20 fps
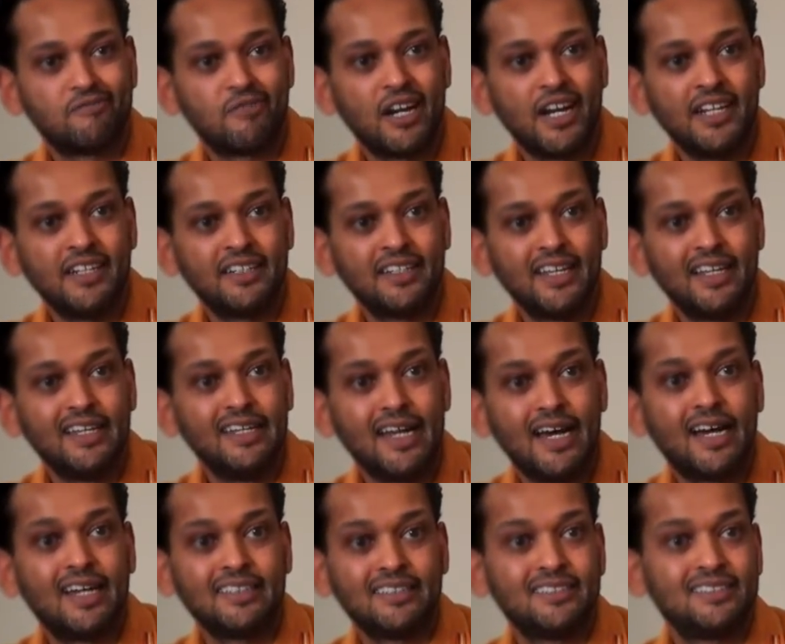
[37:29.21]
right, and
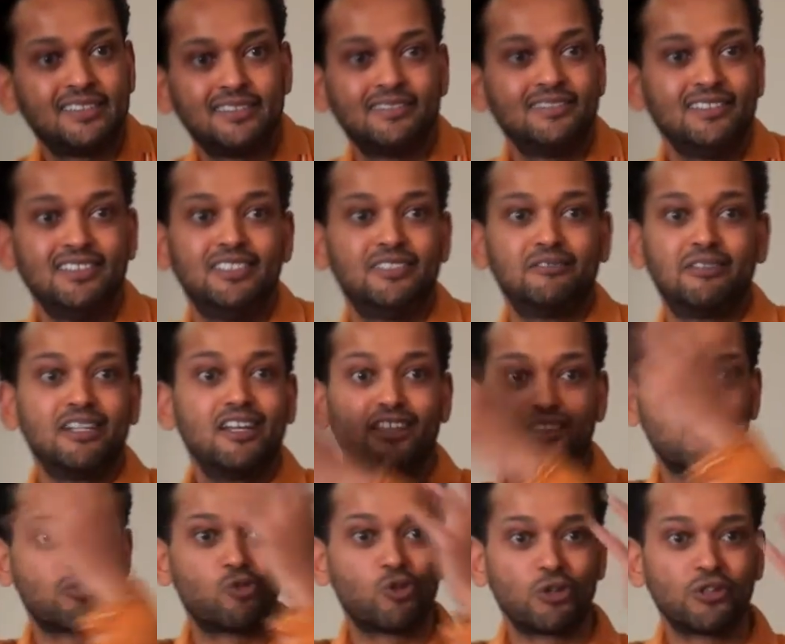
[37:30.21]
not, you know,
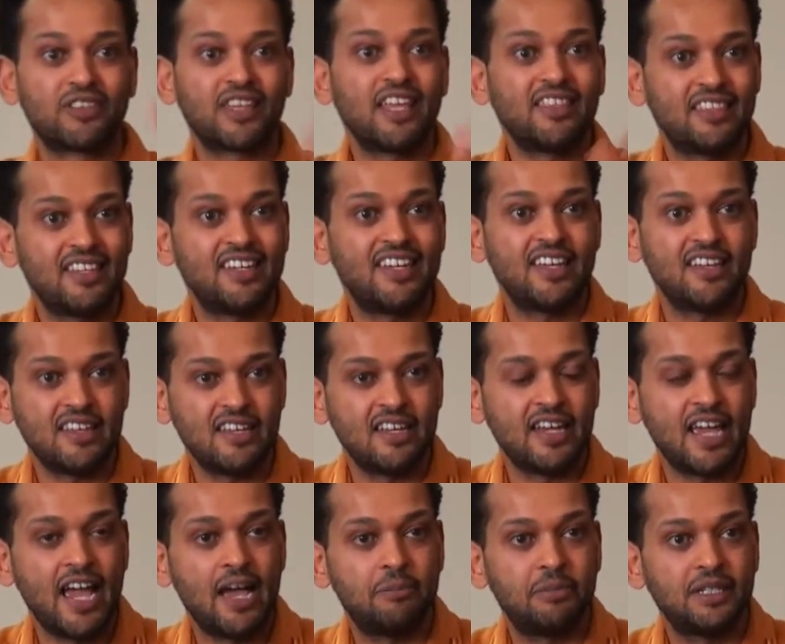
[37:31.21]
another world that the dead
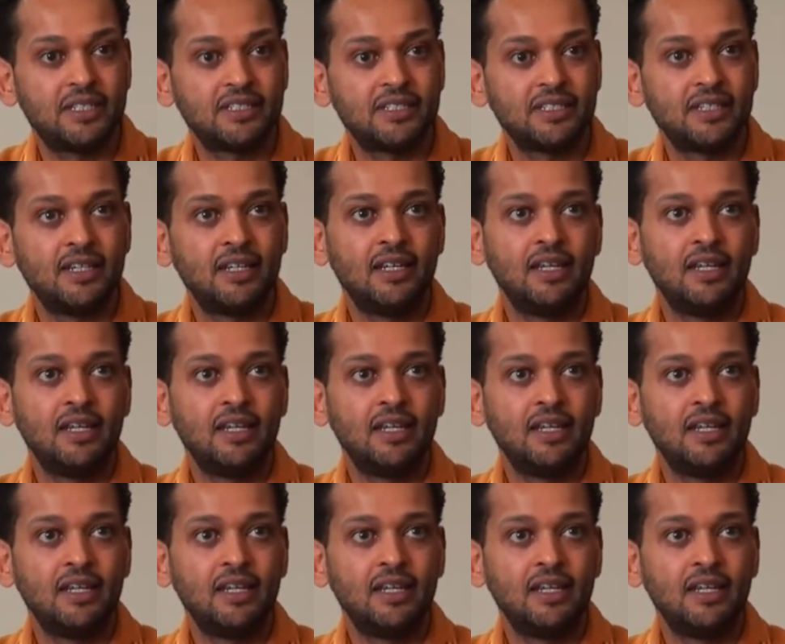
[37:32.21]
inhabit.